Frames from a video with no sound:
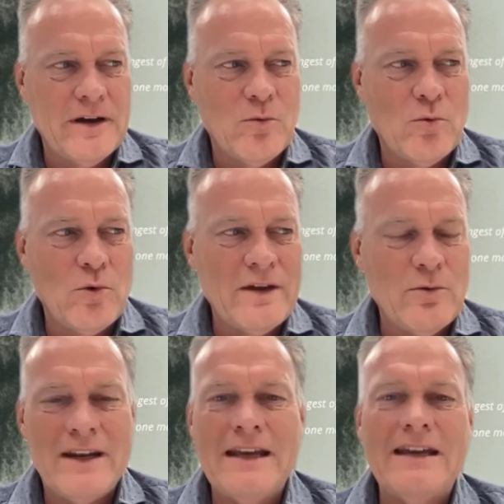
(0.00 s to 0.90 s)

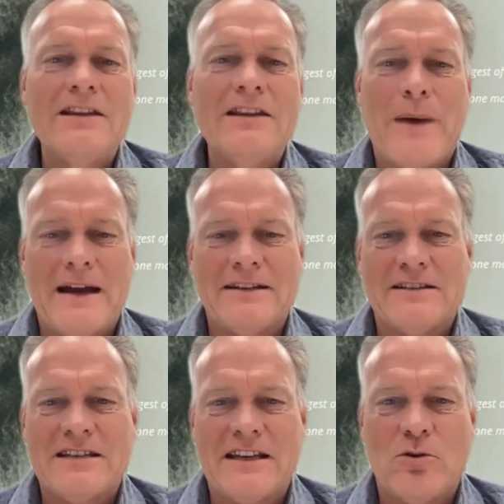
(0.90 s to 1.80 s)
we need the
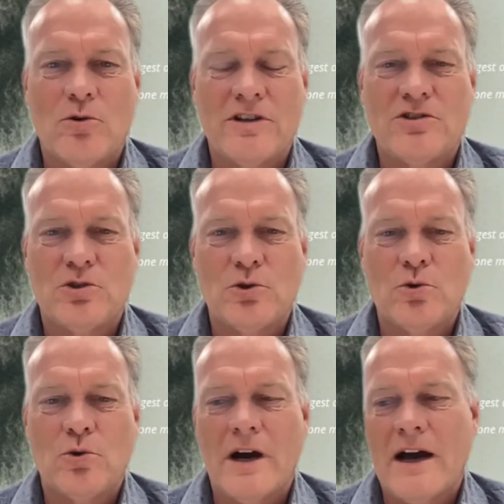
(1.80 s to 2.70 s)
patents in order
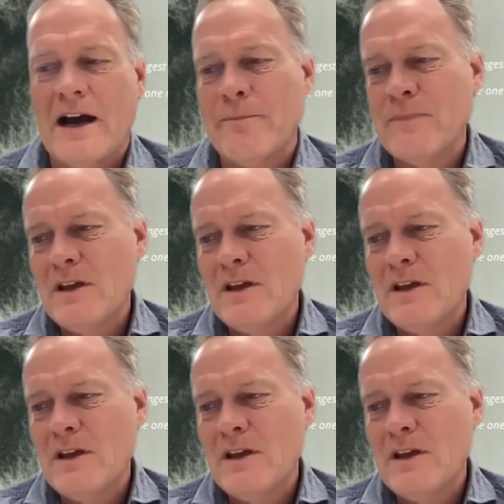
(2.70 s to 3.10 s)
to